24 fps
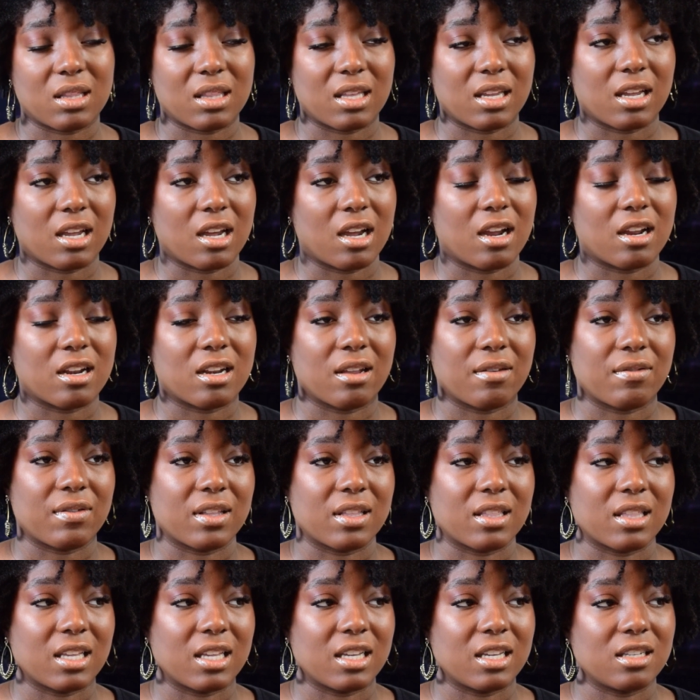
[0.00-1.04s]
they are and
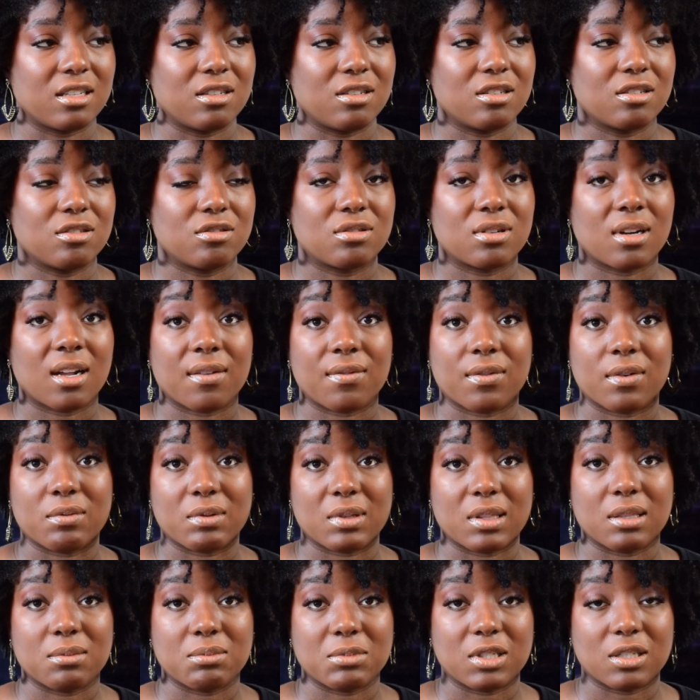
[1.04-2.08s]
everything, and you can travel
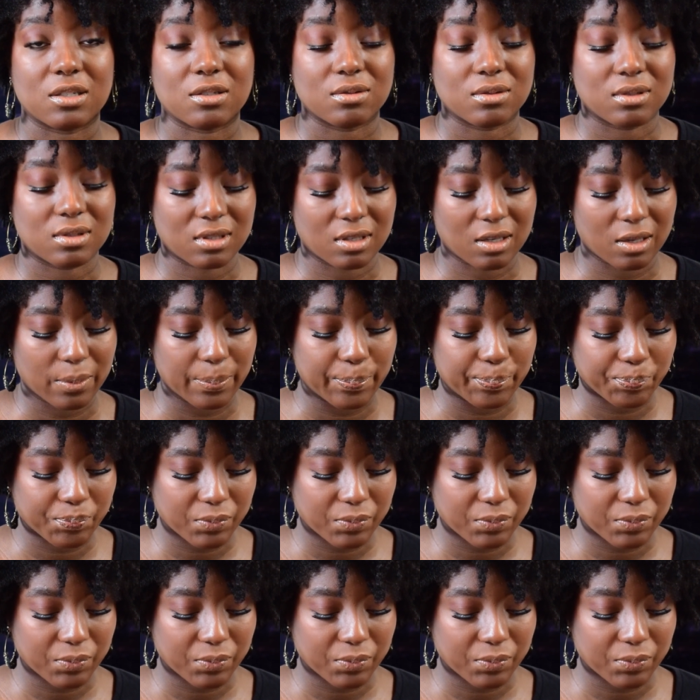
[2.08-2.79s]
with them too. So